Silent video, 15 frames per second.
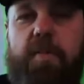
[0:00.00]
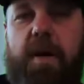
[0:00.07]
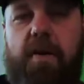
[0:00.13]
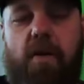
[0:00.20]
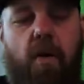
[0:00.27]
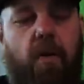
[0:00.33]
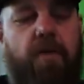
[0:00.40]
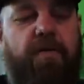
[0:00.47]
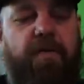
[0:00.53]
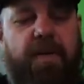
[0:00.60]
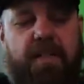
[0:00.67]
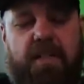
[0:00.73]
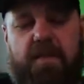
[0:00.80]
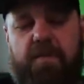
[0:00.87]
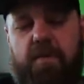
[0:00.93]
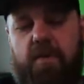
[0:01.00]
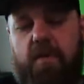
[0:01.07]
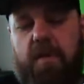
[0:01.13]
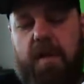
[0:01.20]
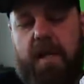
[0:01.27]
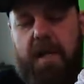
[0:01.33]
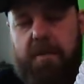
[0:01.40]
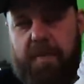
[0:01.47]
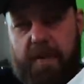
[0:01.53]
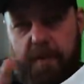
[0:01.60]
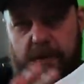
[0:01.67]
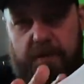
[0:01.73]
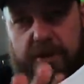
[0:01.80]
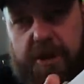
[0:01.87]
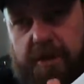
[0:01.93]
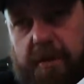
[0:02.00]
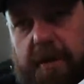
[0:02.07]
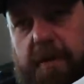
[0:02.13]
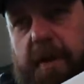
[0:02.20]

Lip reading: about the Holi Festival, people are generally